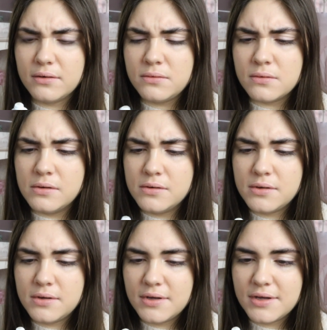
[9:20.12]

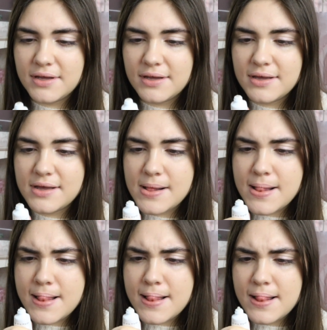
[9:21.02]

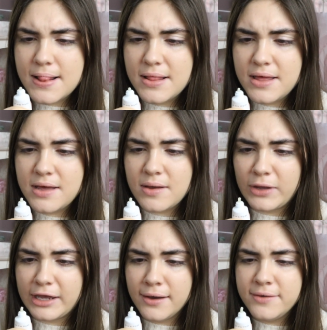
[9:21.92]
Oh, there
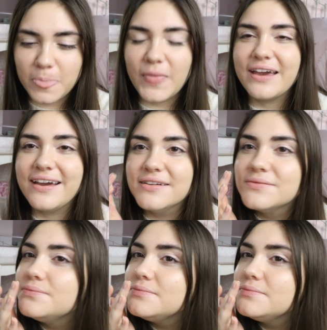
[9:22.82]
we go. Okay.